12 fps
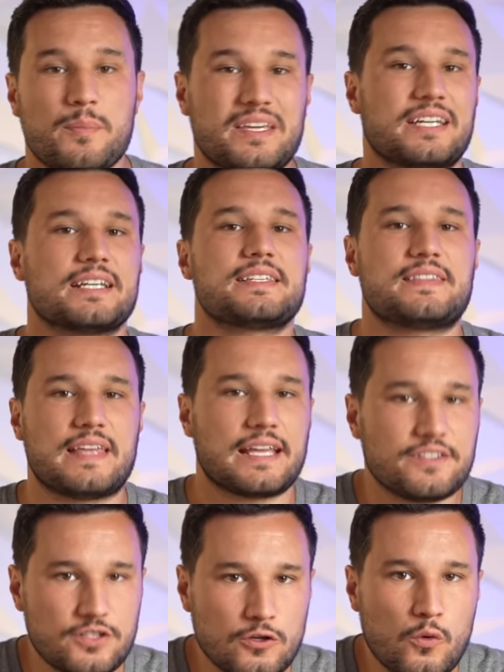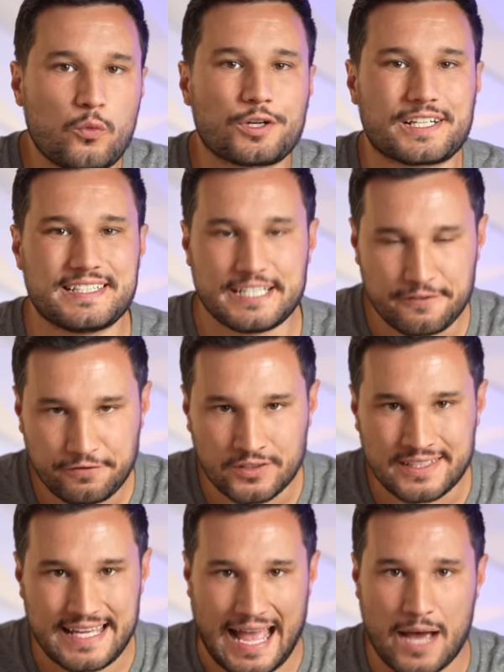because they do work
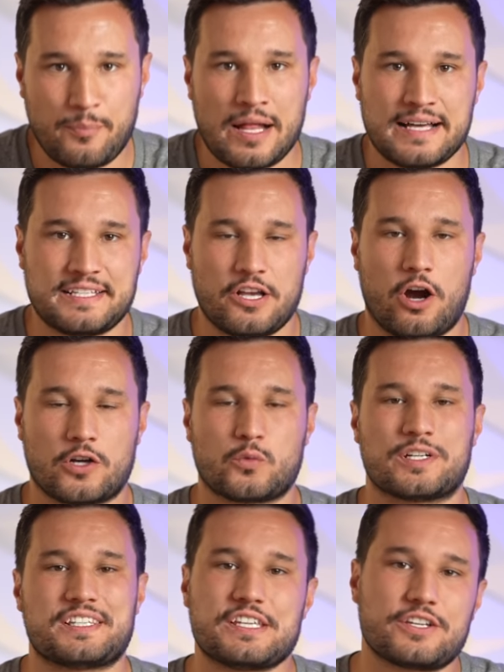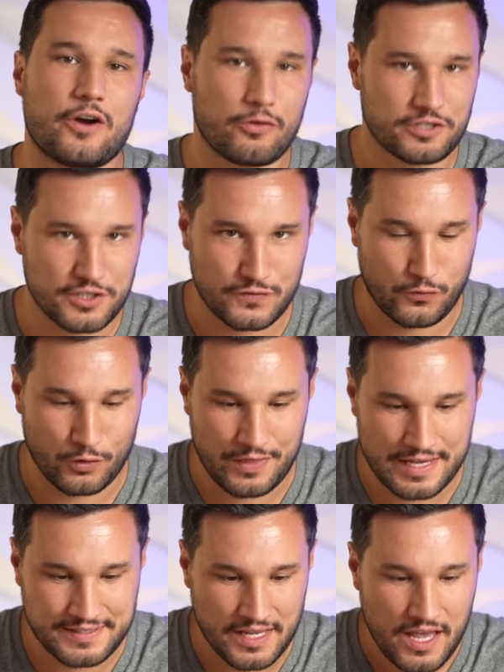differently. Apple has hardware decoders for
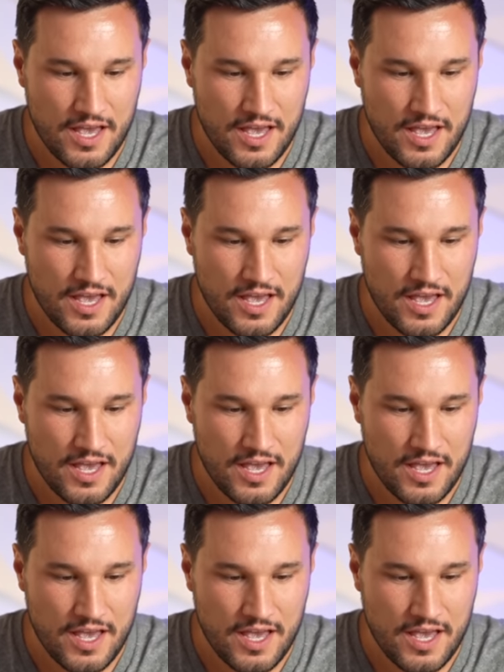this.